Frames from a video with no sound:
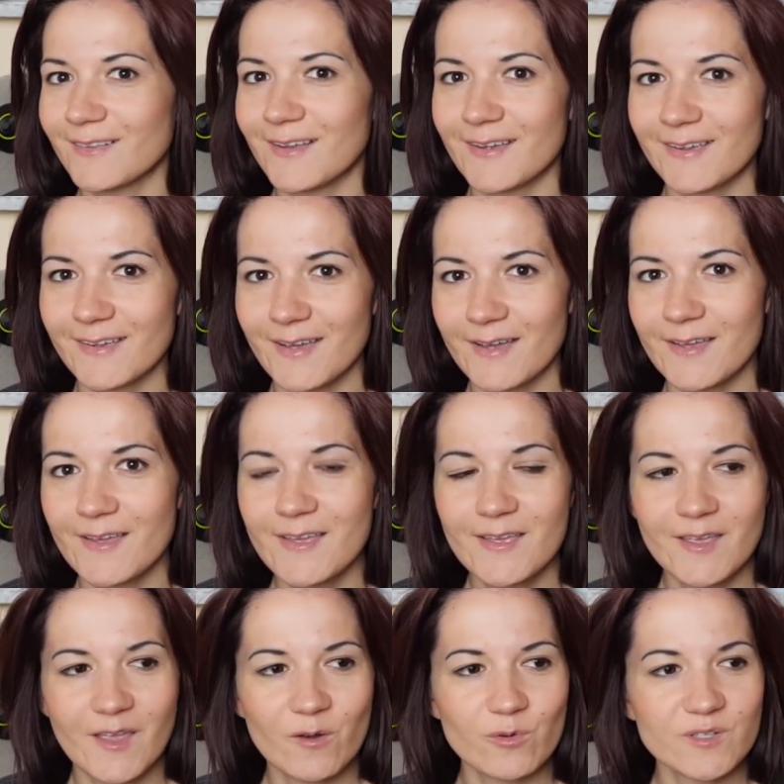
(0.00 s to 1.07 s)
Like, I,
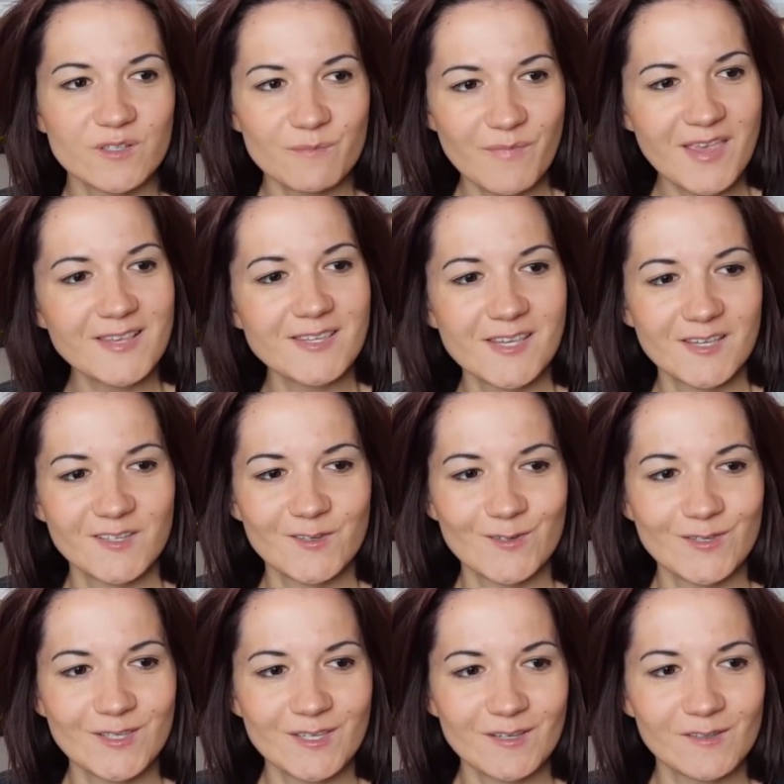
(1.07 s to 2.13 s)
it was amazing to
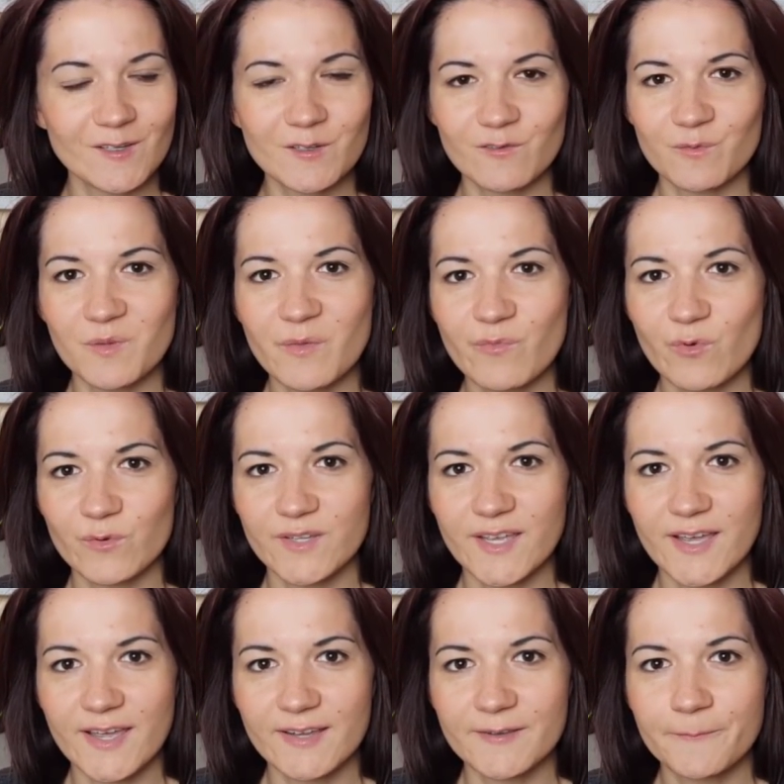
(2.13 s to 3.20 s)
see a lot of people
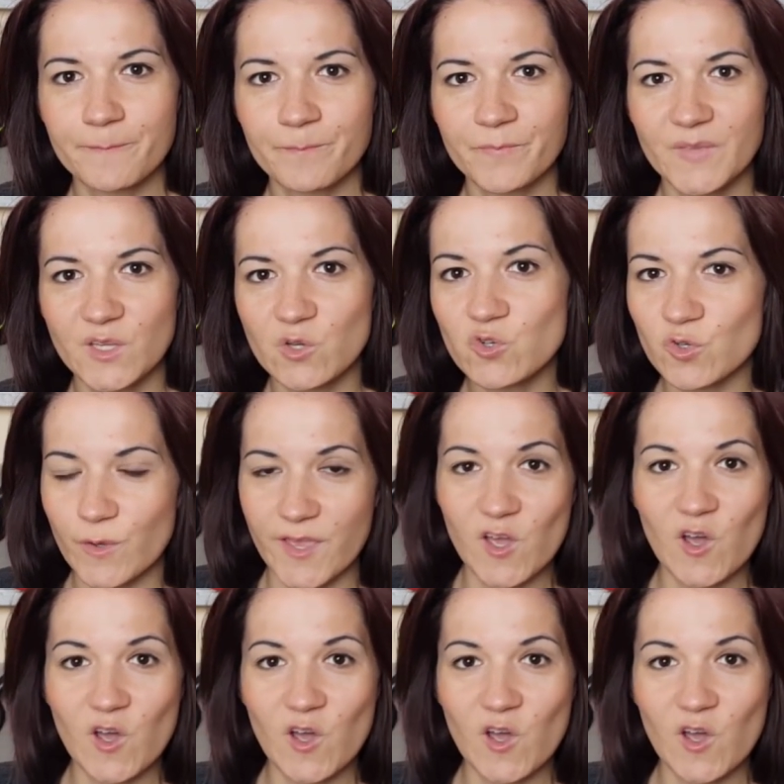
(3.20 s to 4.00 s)
that usually